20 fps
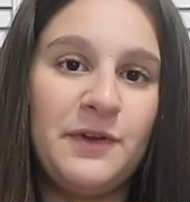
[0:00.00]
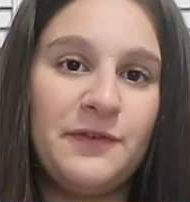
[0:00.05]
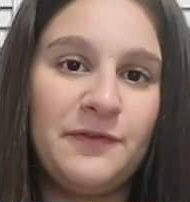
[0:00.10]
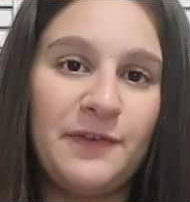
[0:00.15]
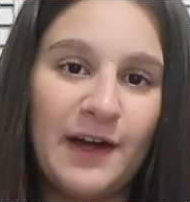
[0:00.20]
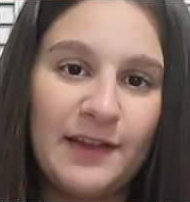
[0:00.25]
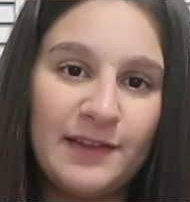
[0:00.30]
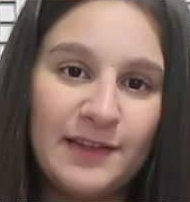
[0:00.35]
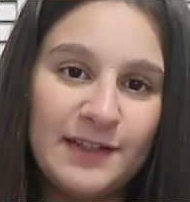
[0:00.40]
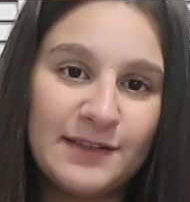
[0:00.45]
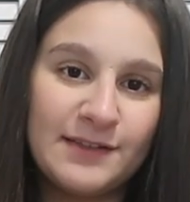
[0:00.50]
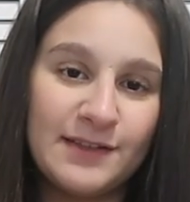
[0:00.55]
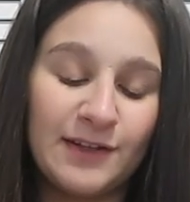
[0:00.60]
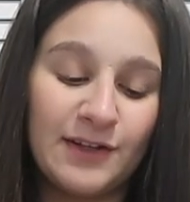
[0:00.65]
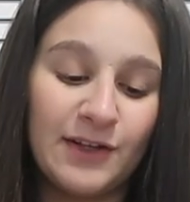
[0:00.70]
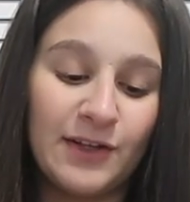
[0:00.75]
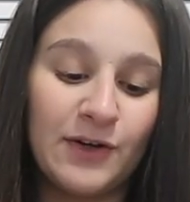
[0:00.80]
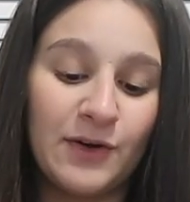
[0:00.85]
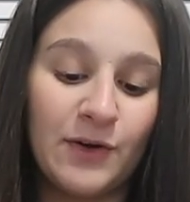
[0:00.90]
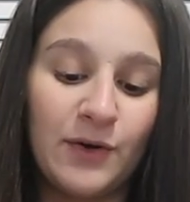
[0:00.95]
We found these
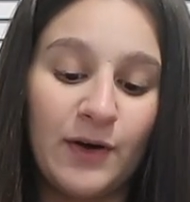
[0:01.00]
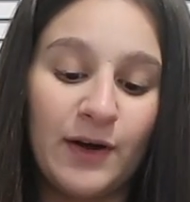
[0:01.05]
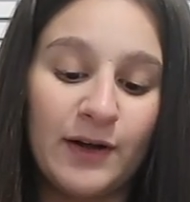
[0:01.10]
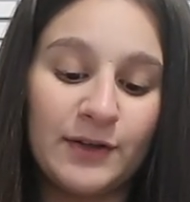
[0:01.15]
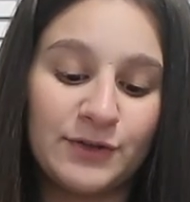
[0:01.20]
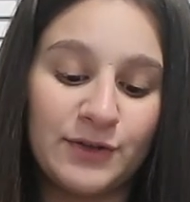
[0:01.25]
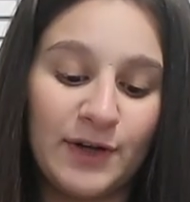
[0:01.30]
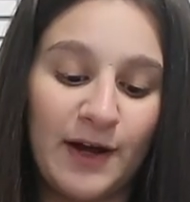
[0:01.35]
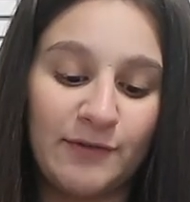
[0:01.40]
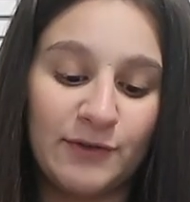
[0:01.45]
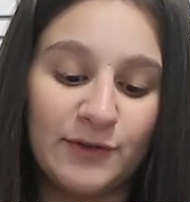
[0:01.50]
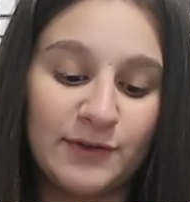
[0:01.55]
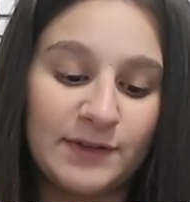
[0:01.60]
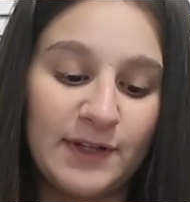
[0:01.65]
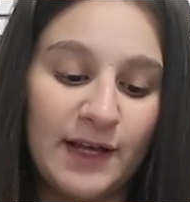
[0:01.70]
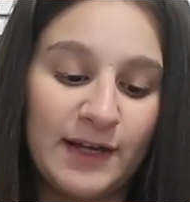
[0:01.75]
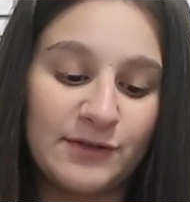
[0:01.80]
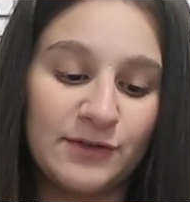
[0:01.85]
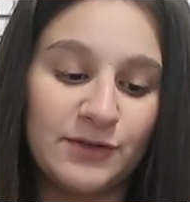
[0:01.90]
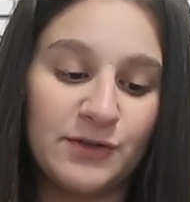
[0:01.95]
little travel
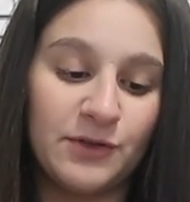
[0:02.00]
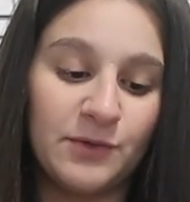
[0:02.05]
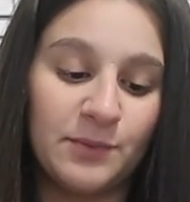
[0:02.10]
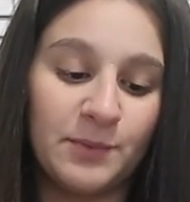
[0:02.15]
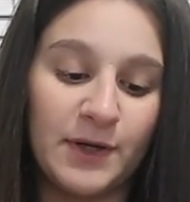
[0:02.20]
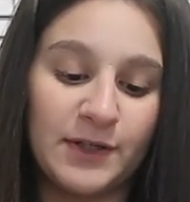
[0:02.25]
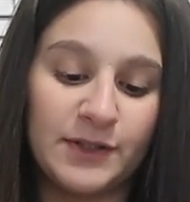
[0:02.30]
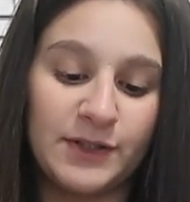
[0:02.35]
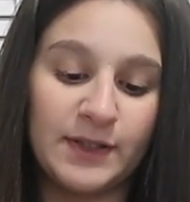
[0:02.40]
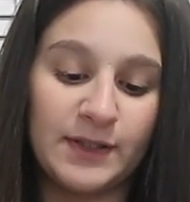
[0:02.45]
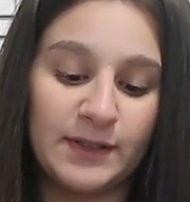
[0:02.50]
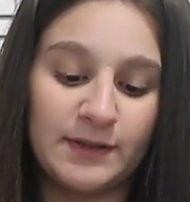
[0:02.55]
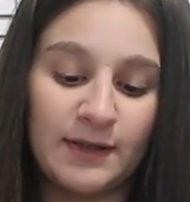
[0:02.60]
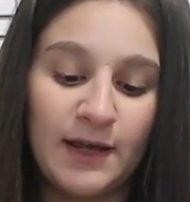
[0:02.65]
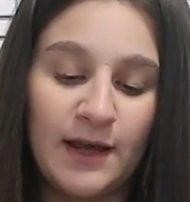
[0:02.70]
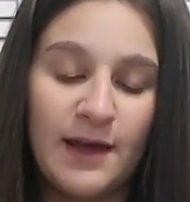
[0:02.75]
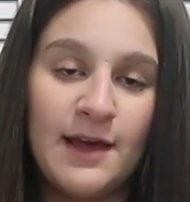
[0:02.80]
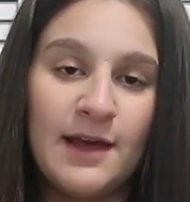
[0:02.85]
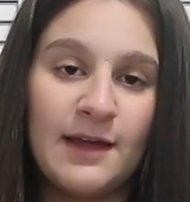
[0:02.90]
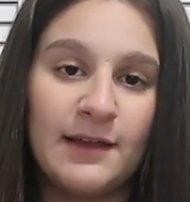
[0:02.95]
size toothbrushes.
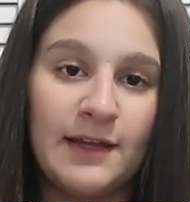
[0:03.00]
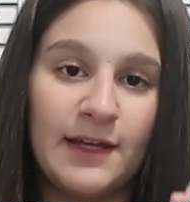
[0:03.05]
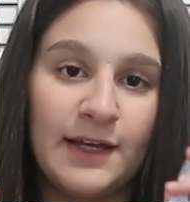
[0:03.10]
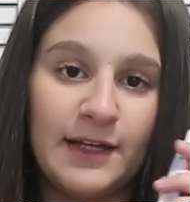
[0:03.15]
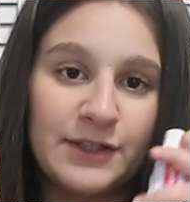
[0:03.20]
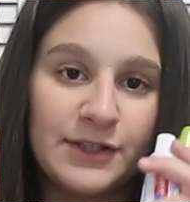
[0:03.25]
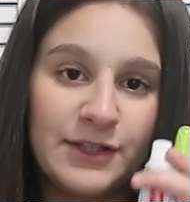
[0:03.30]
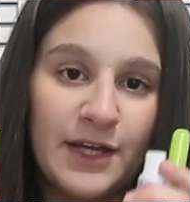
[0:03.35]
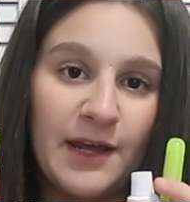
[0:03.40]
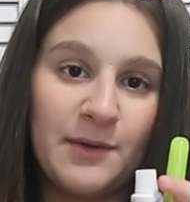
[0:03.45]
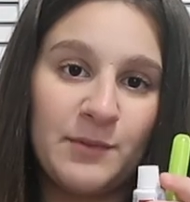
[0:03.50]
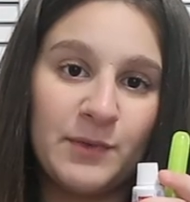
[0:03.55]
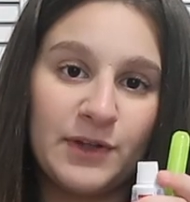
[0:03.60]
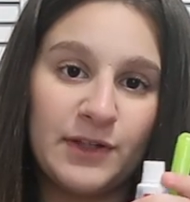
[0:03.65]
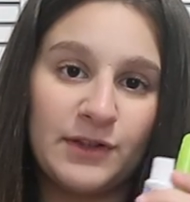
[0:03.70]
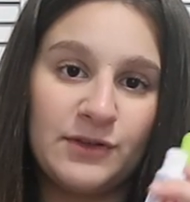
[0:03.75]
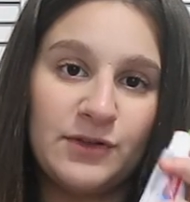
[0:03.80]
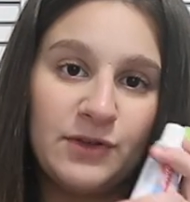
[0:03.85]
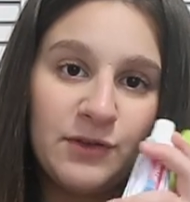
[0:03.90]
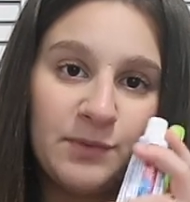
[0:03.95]
They each came
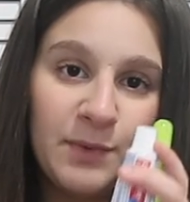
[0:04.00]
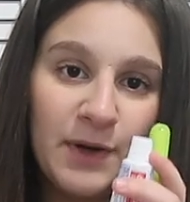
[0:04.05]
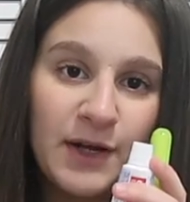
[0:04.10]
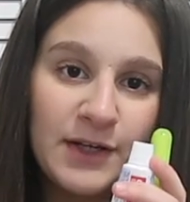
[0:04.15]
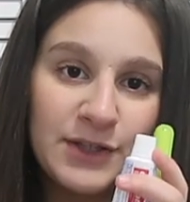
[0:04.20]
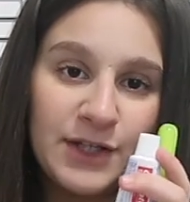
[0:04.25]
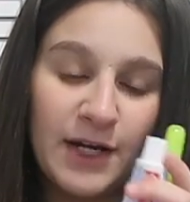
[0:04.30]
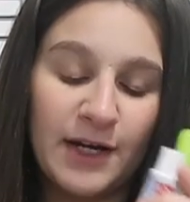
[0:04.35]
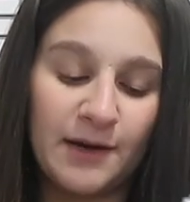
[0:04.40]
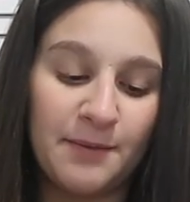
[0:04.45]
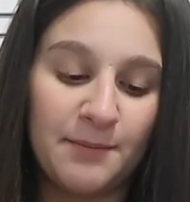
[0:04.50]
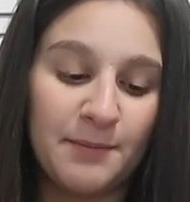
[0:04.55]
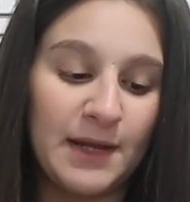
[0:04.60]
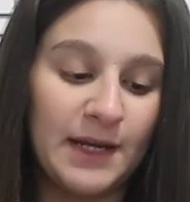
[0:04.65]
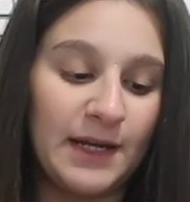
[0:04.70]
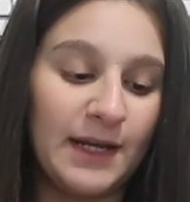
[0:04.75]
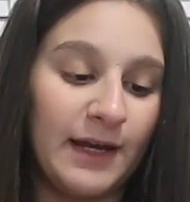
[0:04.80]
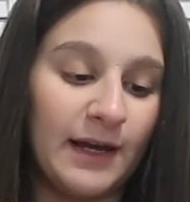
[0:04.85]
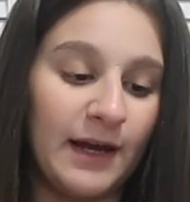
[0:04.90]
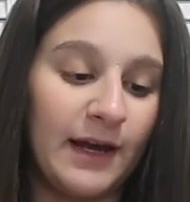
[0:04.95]
with a toothbrush and a
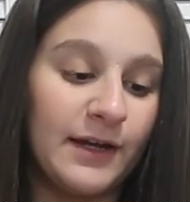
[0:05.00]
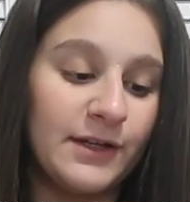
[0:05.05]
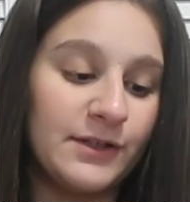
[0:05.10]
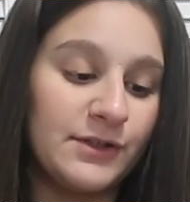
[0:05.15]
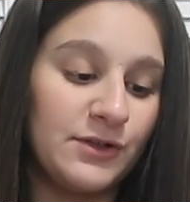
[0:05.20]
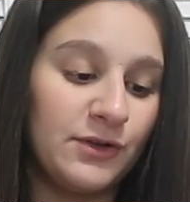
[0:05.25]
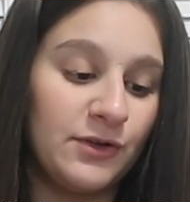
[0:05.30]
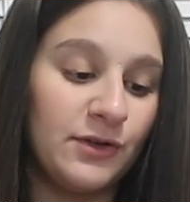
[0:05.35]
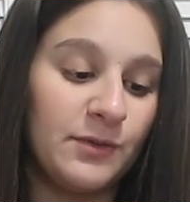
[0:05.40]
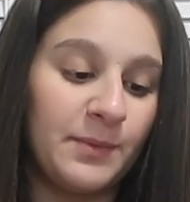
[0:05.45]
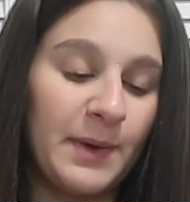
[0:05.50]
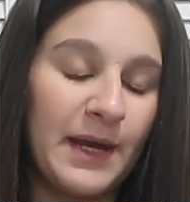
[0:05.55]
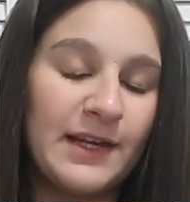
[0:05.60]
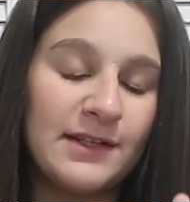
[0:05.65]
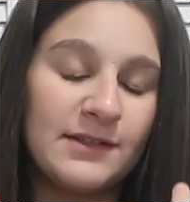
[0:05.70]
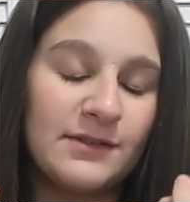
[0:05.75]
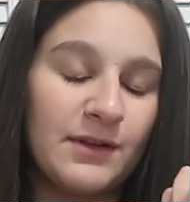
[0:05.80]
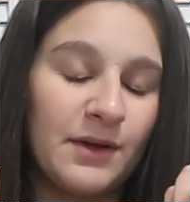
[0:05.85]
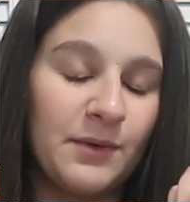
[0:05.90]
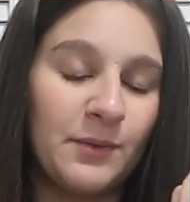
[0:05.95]
mini
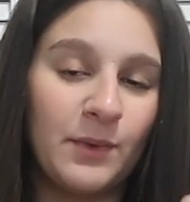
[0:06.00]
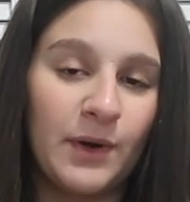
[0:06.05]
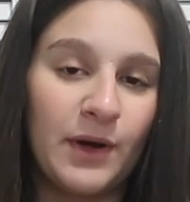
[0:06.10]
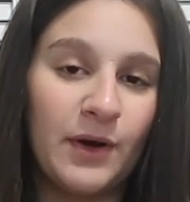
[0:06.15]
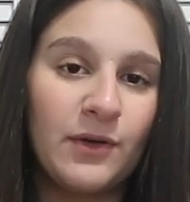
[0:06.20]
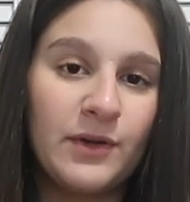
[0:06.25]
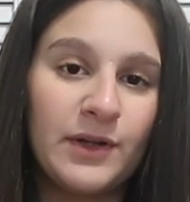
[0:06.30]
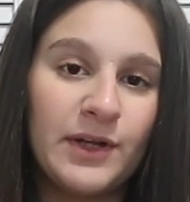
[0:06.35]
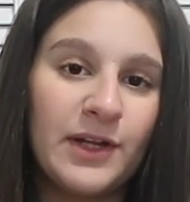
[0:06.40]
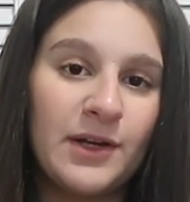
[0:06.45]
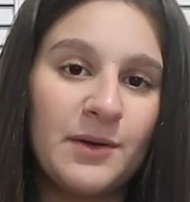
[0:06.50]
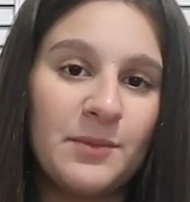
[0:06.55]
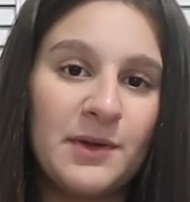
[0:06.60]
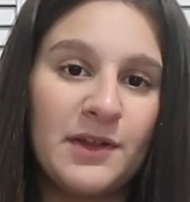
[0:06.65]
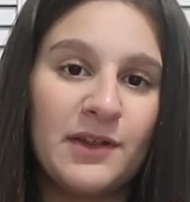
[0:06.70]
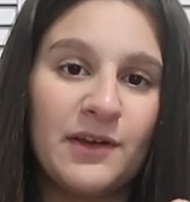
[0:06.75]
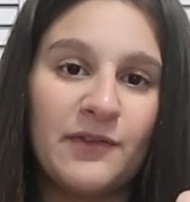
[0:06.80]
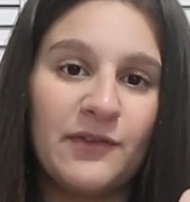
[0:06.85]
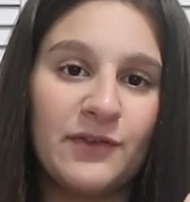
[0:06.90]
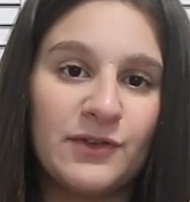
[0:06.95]
toothpaste. Now we're only gonna
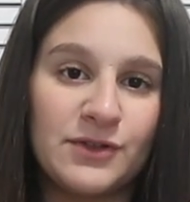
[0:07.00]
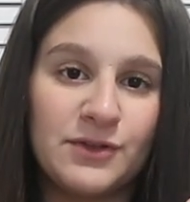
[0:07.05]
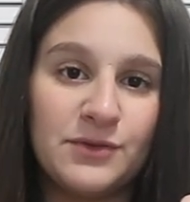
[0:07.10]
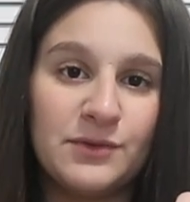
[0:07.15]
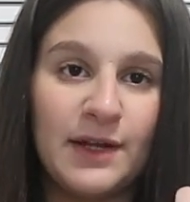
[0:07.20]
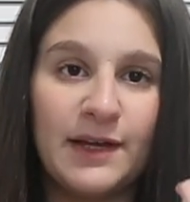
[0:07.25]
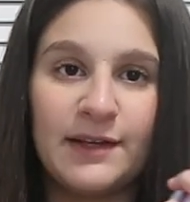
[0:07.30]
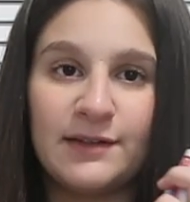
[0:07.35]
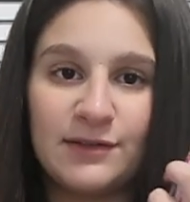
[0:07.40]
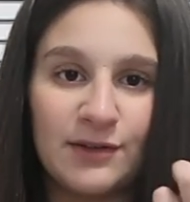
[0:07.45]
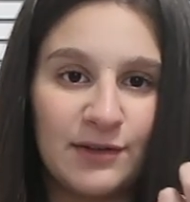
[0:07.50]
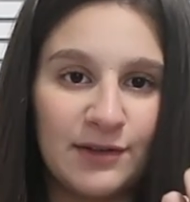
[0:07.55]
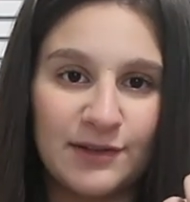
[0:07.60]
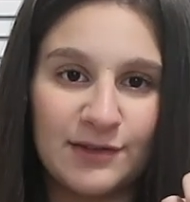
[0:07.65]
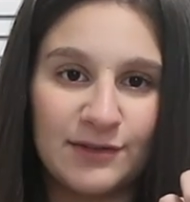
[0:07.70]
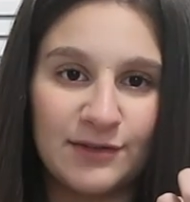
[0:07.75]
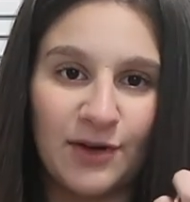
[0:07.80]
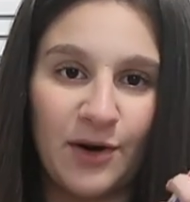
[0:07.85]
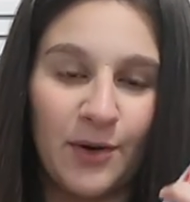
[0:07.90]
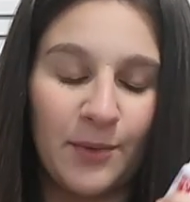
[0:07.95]
be there for 2 days, so
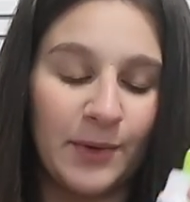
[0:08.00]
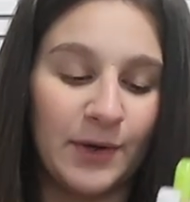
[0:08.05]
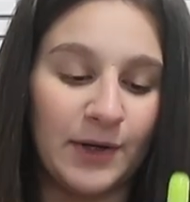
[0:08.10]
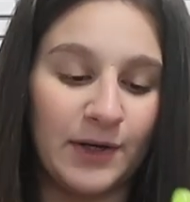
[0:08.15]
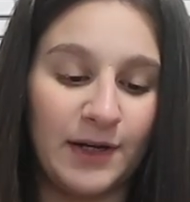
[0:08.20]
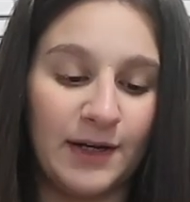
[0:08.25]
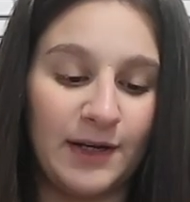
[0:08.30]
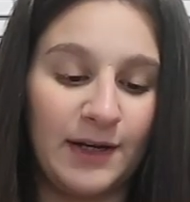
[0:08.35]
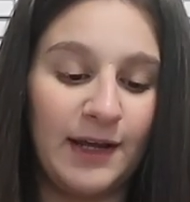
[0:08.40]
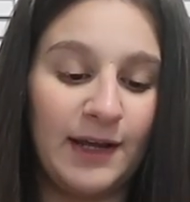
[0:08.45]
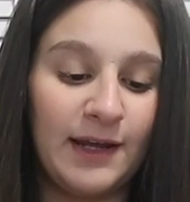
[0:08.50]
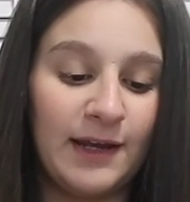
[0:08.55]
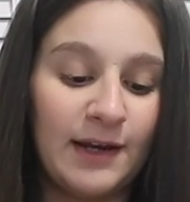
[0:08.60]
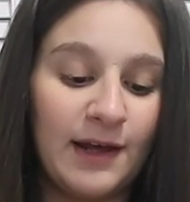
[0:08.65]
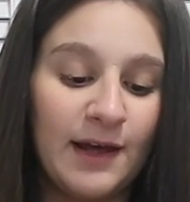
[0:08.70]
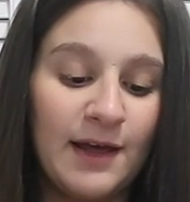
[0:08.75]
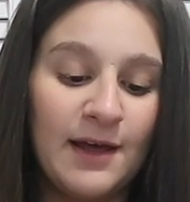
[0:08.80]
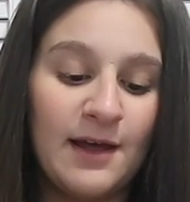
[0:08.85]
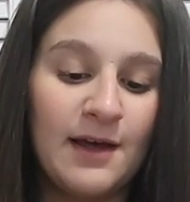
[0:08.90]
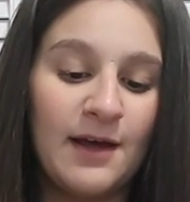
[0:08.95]
this is all we're gonna
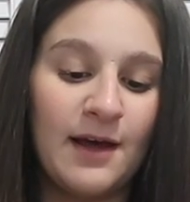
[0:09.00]
need.